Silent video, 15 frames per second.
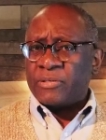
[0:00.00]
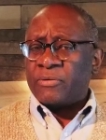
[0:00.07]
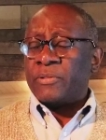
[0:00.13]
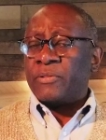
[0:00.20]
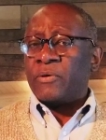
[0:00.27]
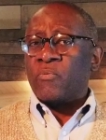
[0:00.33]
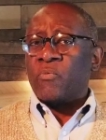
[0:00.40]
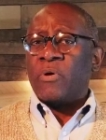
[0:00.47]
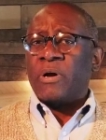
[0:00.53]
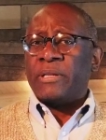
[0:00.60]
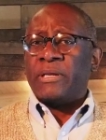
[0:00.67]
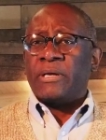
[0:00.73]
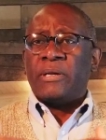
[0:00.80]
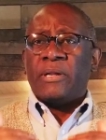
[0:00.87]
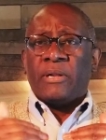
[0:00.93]
or the
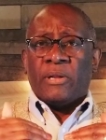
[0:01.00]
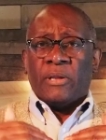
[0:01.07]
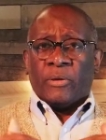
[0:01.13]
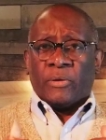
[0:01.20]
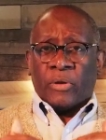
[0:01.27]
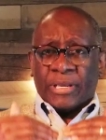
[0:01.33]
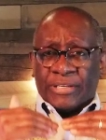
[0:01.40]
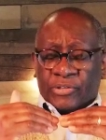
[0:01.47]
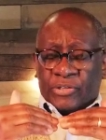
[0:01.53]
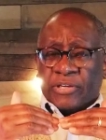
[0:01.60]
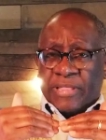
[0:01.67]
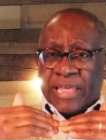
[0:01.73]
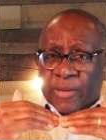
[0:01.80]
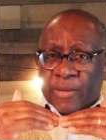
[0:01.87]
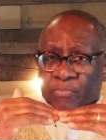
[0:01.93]
runner gets to
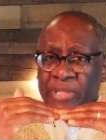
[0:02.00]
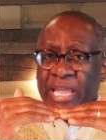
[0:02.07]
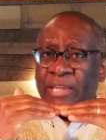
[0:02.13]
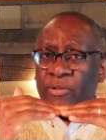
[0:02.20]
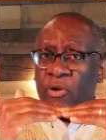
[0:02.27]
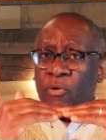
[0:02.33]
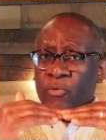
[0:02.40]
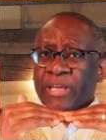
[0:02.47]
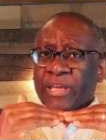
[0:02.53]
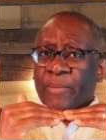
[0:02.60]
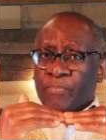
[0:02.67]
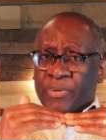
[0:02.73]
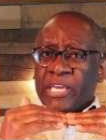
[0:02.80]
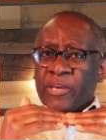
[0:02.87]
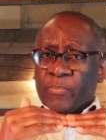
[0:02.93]
their, they know their
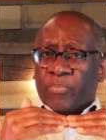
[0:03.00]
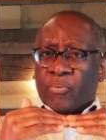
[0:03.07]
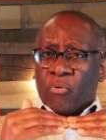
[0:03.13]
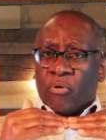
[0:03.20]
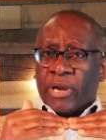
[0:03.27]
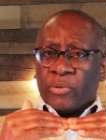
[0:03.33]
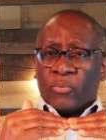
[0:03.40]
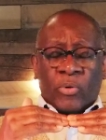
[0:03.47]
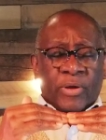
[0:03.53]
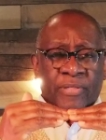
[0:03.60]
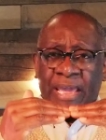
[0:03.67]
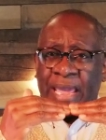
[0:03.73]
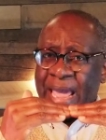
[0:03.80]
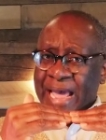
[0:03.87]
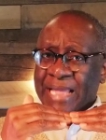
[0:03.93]
peak point where
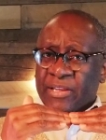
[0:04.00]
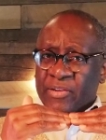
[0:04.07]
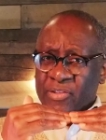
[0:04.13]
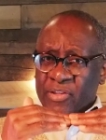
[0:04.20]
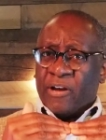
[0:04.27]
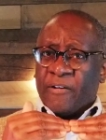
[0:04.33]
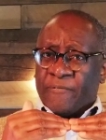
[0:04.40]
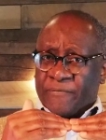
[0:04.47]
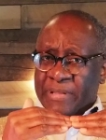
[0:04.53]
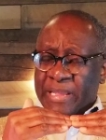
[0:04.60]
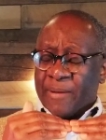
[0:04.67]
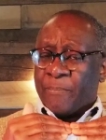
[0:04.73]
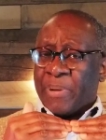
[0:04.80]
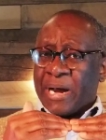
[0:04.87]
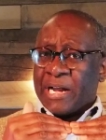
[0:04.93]
they had enough and
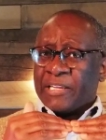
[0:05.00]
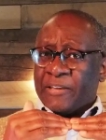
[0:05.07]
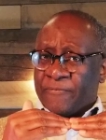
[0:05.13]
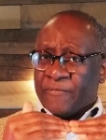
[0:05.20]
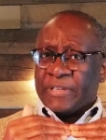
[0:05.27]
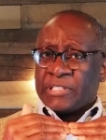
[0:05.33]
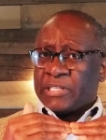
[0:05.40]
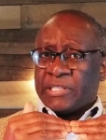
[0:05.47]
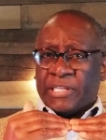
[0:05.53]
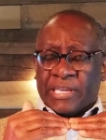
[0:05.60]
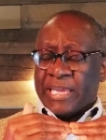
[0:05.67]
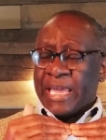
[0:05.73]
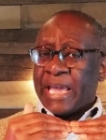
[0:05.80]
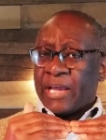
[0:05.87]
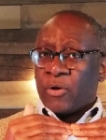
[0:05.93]
their body physically
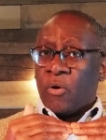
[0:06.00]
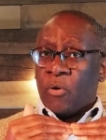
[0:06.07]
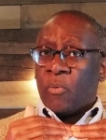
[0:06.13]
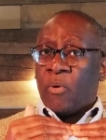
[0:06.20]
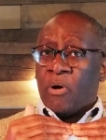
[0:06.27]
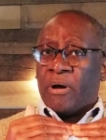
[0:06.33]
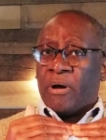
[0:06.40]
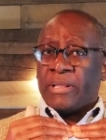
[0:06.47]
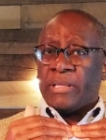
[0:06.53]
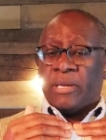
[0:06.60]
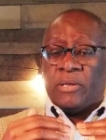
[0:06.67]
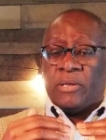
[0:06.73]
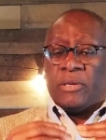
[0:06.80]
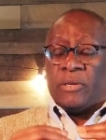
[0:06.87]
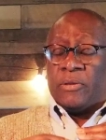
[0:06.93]
can't go on.
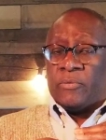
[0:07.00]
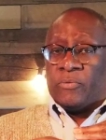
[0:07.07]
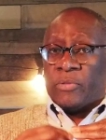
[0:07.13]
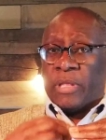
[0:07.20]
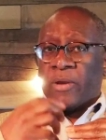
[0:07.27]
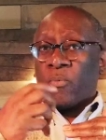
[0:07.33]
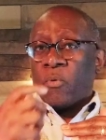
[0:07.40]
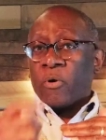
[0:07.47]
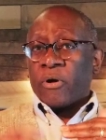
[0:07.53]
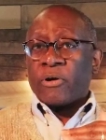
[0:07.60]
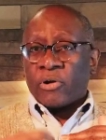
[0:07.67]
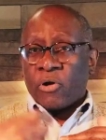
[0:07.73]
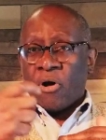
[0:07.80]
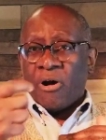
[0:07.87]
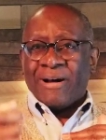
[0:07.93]
They
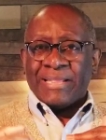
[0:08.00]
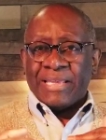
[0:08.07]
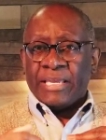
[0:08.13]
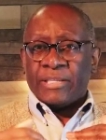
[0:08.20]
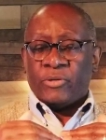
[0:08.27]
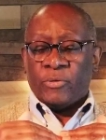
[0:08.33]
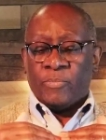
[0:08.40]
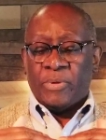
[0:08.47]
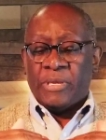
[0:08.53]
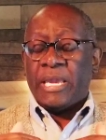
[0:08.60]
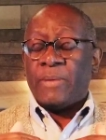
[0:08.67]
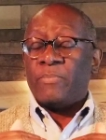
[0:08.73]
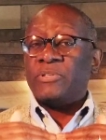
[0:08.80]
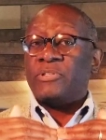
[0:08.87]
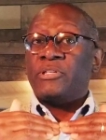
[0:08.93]
work on it to be
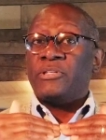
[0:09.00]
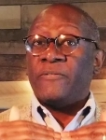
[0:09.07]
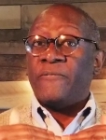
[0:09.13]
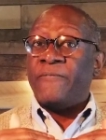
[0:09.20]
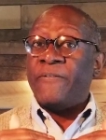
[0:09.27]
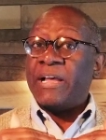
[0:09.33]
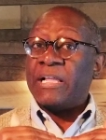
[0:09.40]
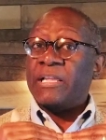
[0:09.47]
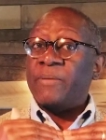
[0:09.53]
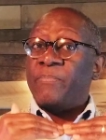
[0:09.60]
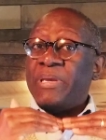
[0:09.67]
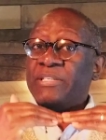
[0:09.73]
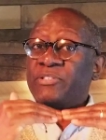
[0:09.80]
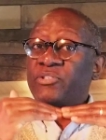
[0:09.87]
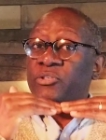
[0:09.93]
able to develop
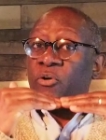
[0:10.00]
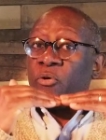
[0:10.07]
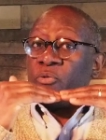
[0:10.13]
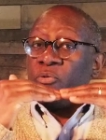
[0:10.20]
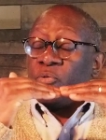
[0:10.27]
it so you